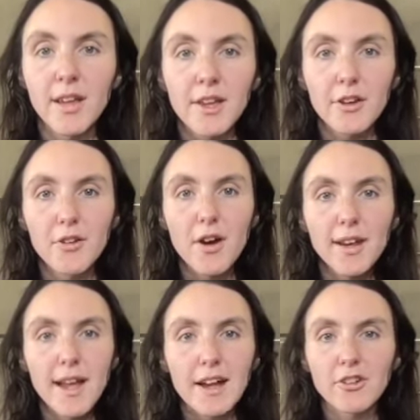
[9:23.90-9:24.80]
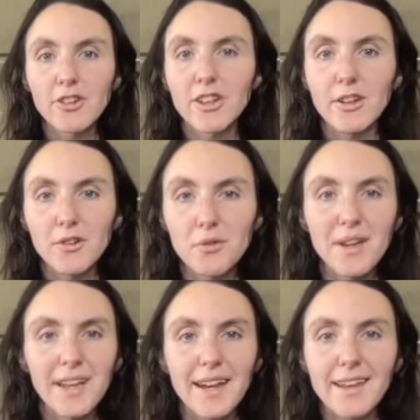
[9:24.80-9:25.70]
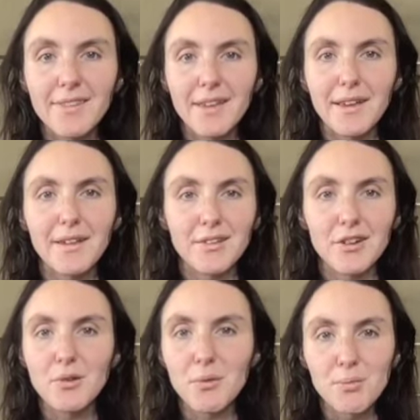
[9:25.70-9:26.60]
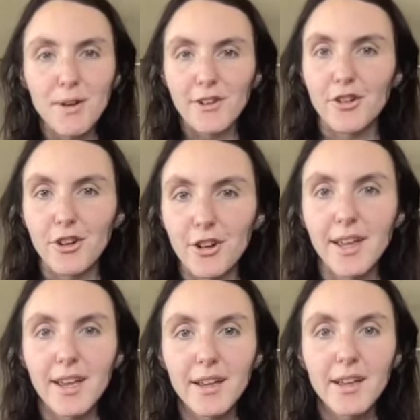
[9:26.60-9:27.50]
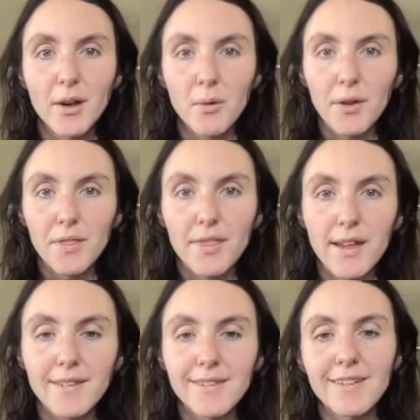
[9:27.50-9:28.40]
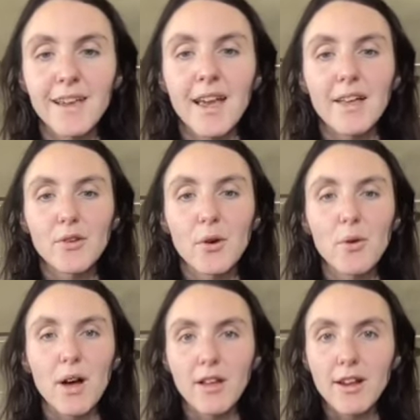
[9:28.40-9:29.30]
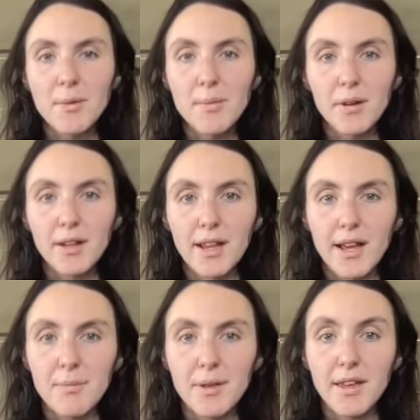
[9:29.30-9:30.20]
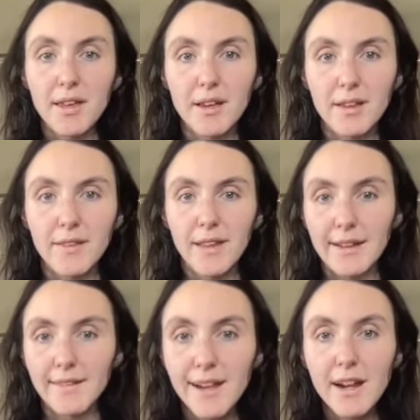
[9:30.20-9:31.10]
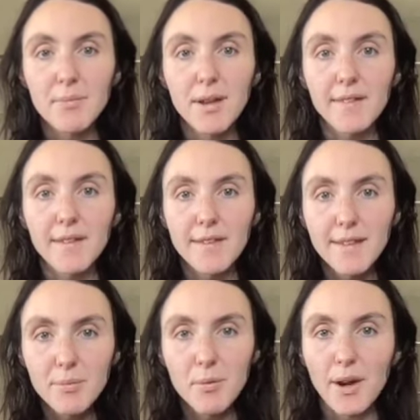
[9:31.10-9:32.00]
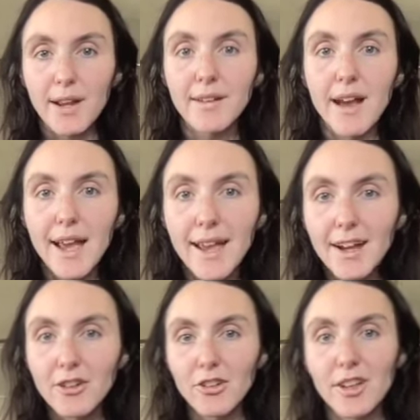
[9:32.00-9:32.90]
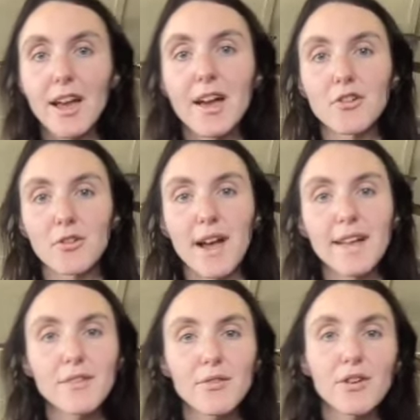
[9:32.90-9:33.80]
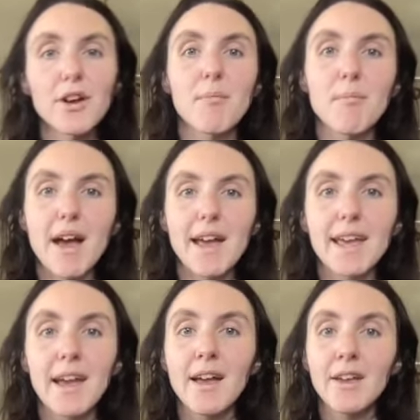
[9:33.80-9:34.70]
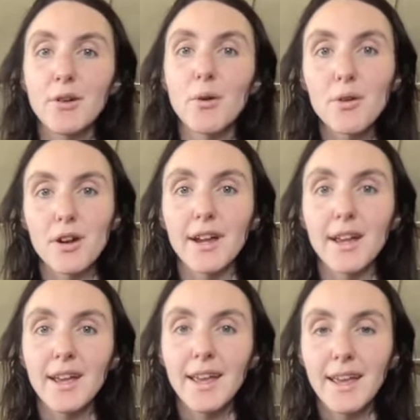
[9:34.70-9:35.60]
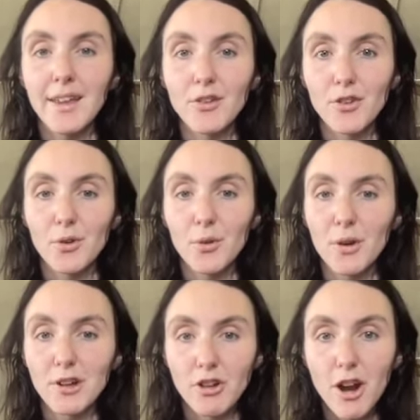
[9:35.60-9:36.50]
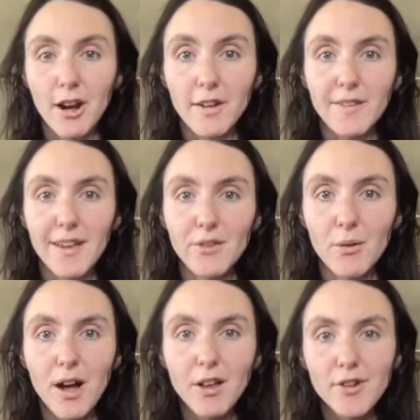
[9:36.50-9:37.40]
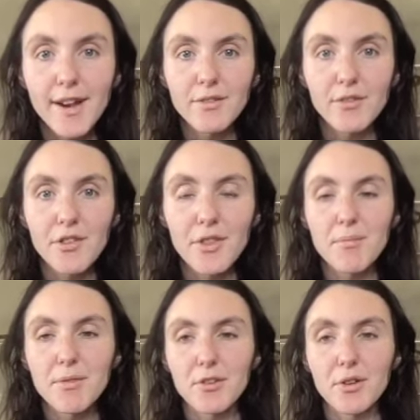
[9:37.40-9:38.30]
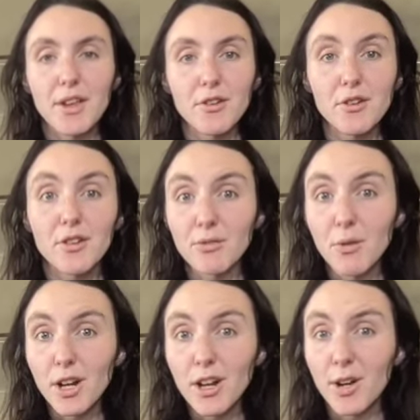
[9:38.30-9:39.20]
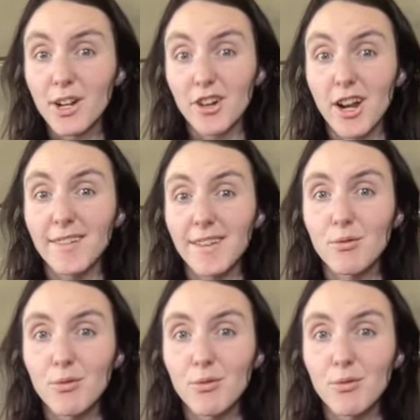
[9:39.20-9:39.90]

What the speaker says: you're not actually doing anything to do with pressure cooking with this. So a lot of people can kind of be like scared, because at this point, I actually transfer my yogurt into jars. And so I'll transfer them into 4 quart jars, and